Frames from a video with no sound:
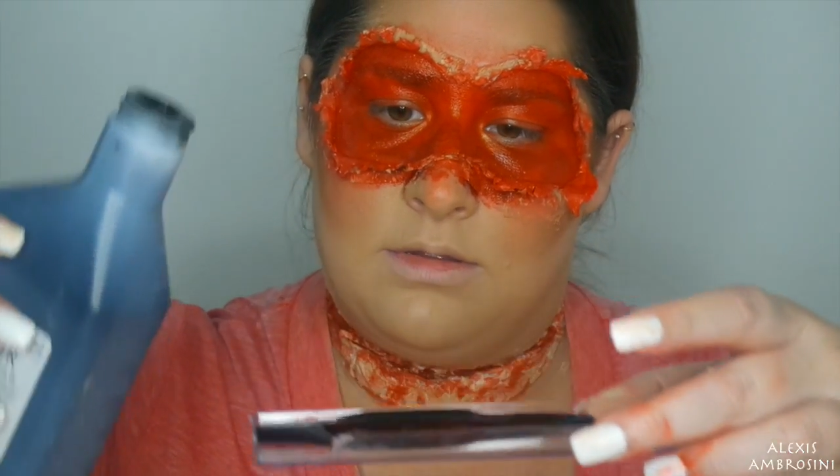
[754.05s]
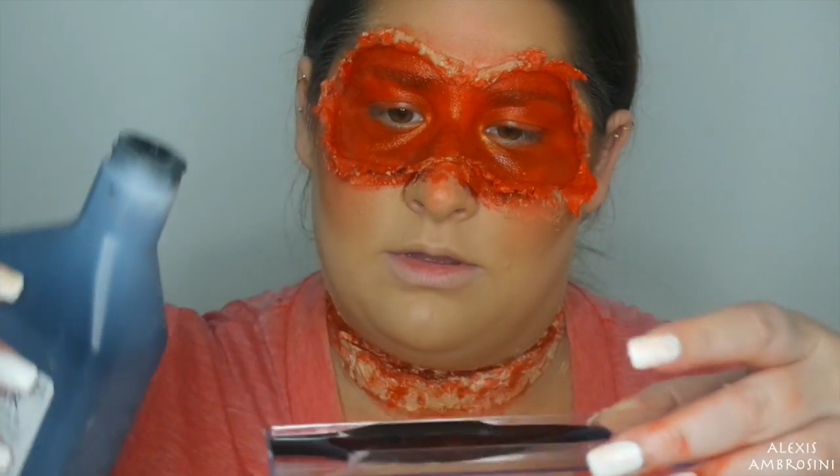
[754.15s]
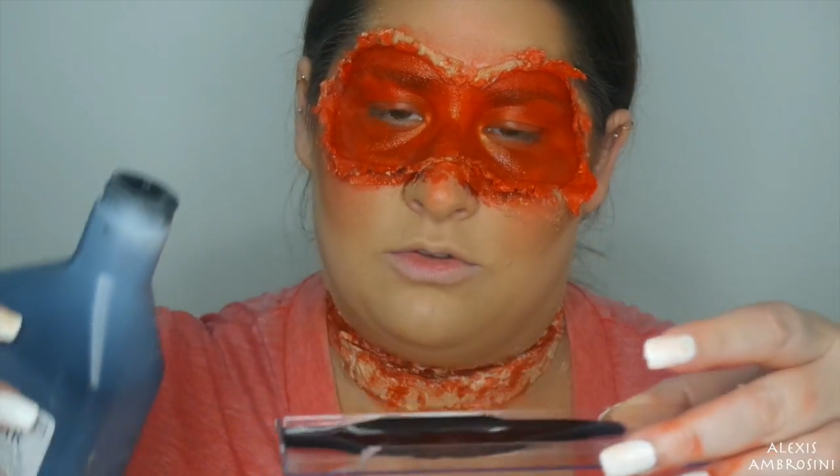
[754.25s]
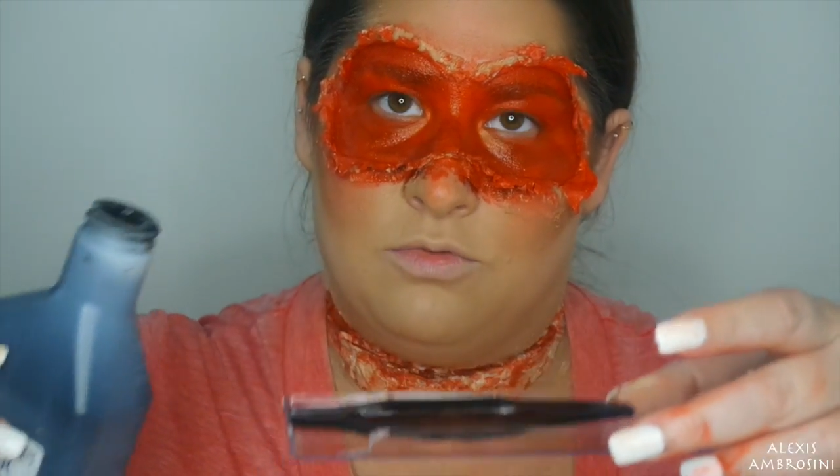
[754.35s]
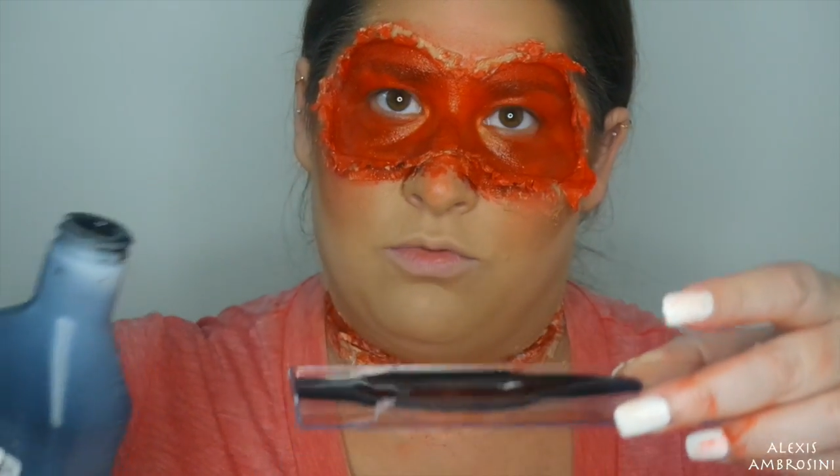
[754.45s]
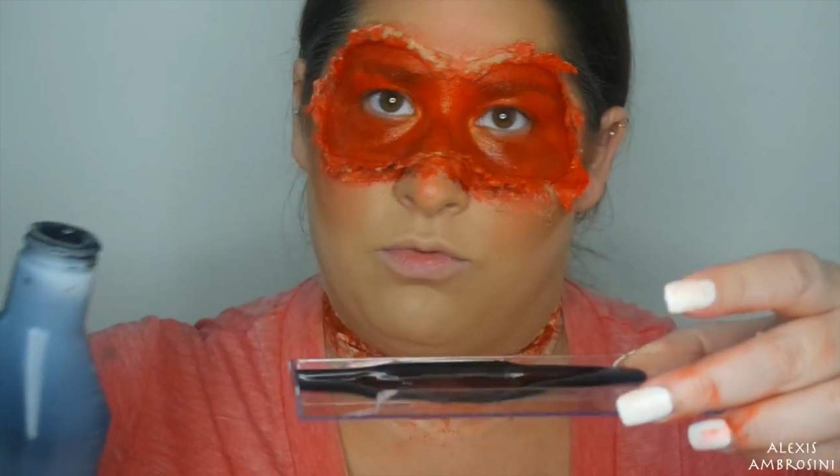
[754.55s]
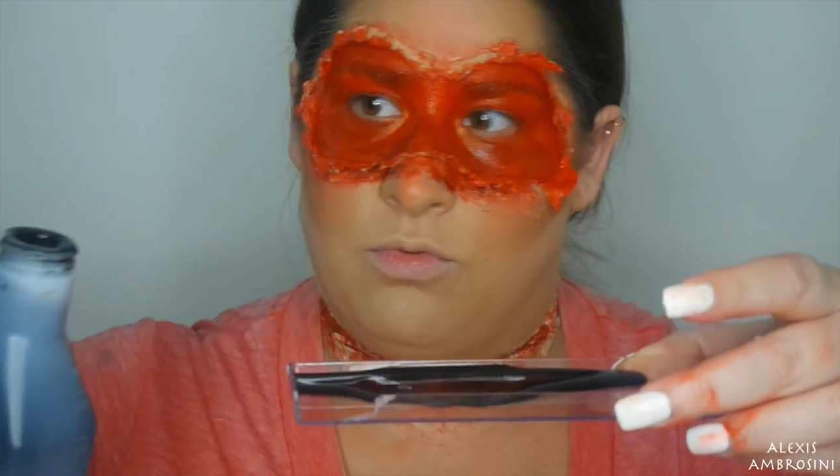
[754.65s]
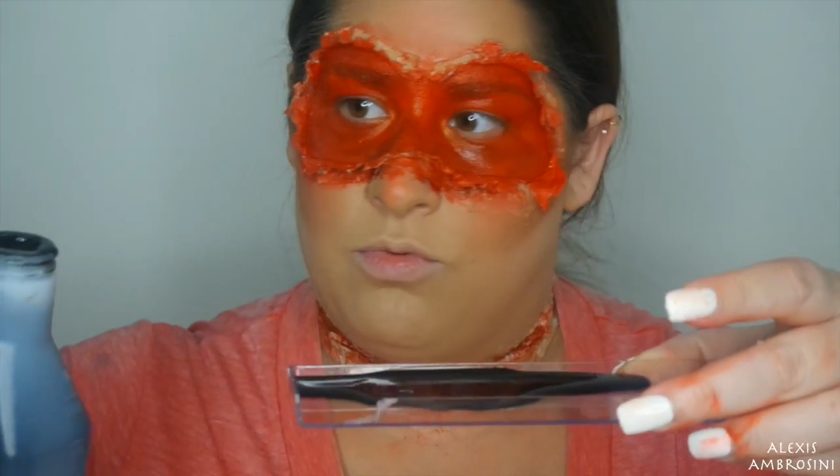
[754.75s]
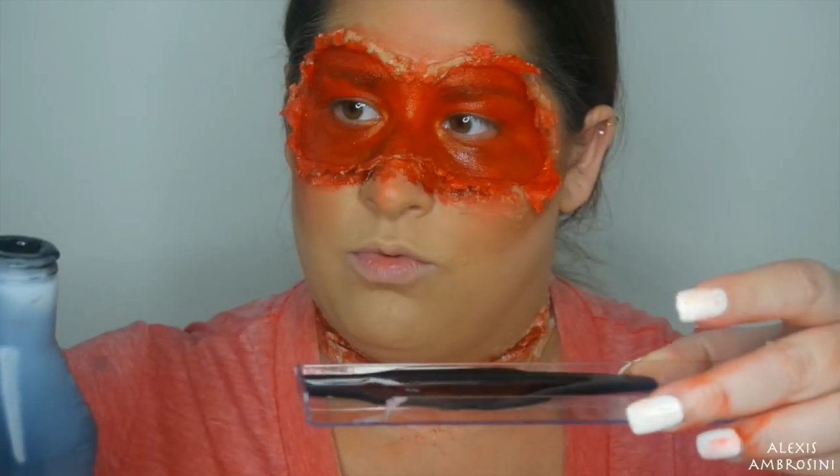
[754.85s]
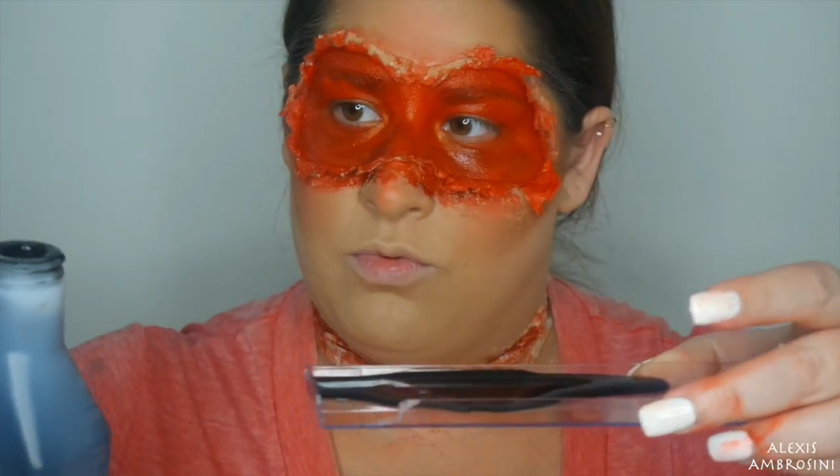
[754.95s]
that was
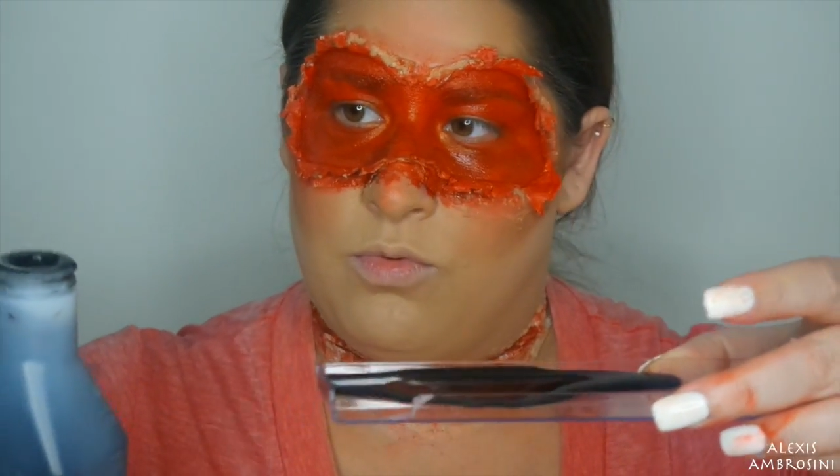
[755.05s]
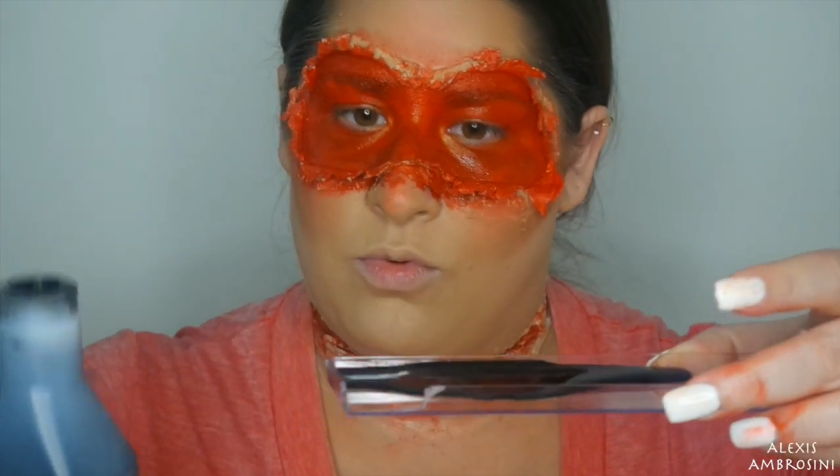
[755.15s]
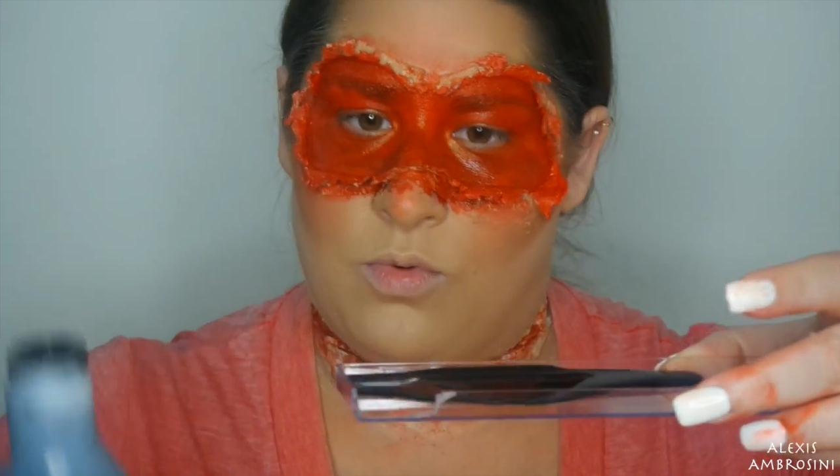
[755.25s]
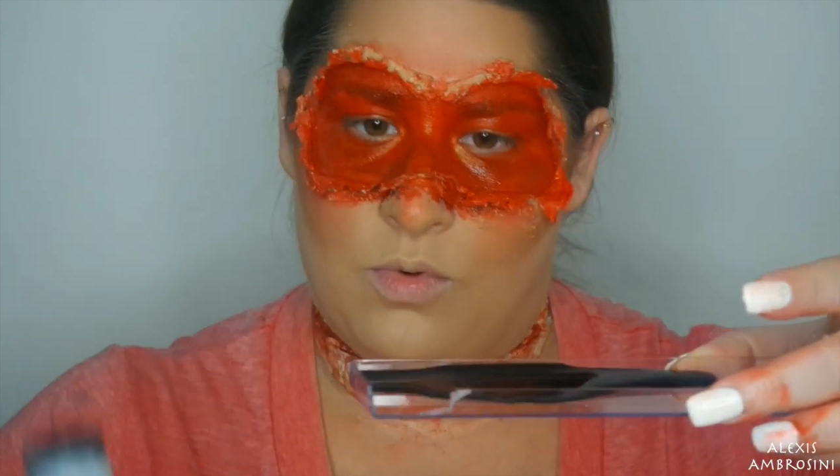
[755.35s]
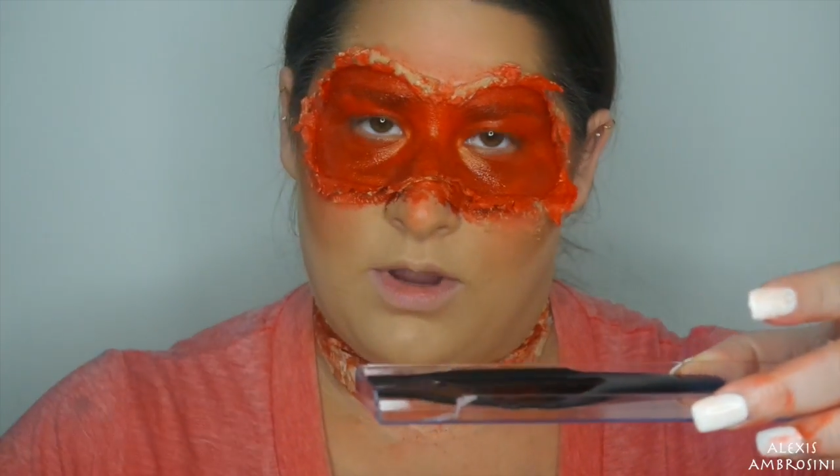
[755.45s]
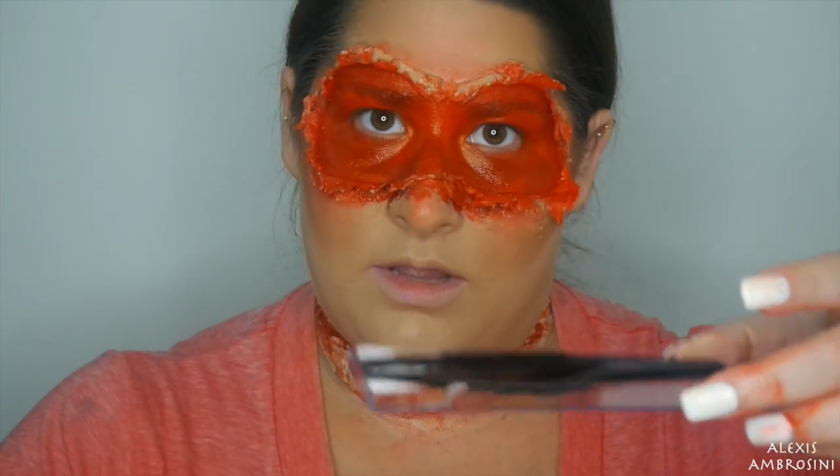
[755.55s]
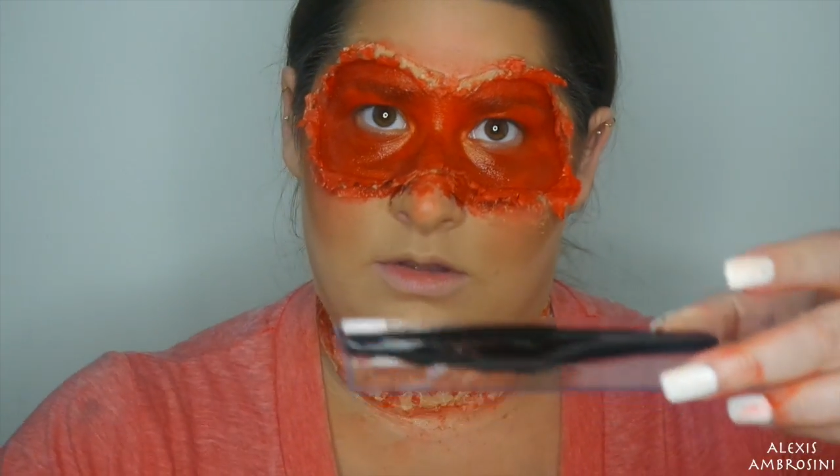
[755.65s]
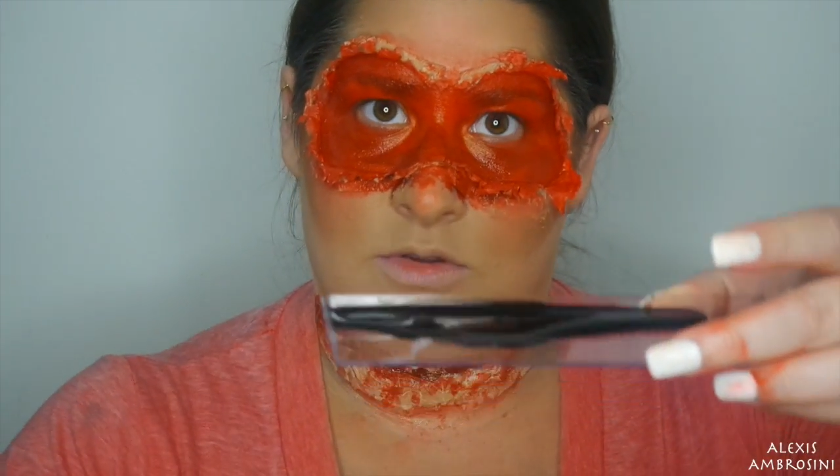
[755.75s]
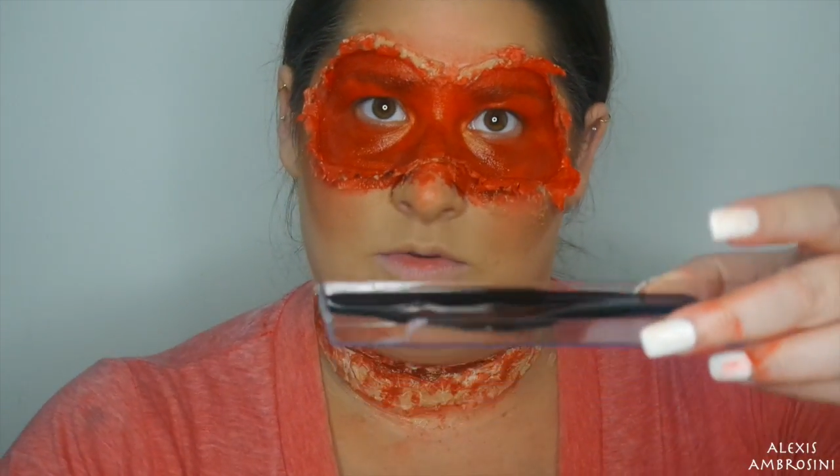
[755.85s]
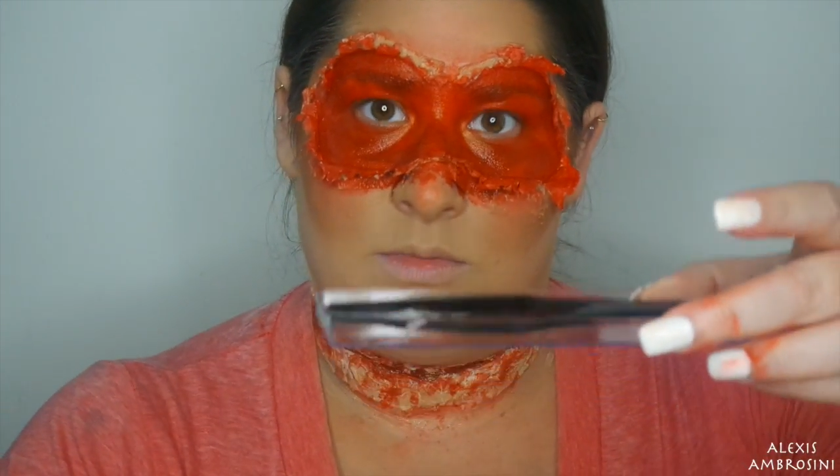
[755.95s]

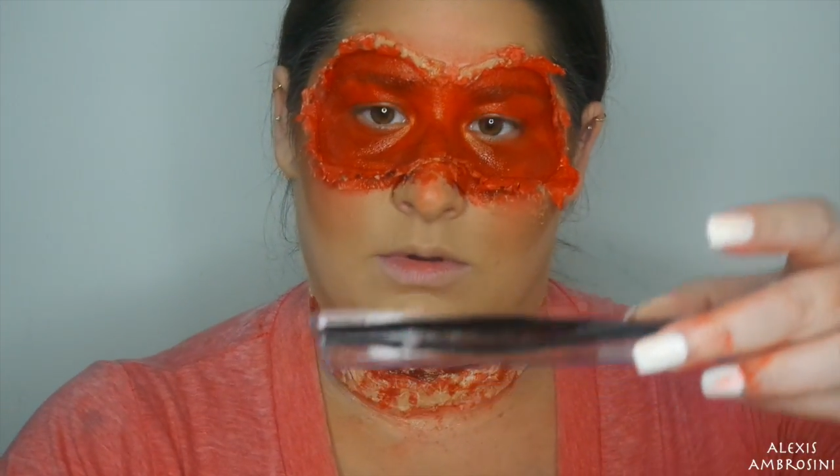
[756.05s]
way too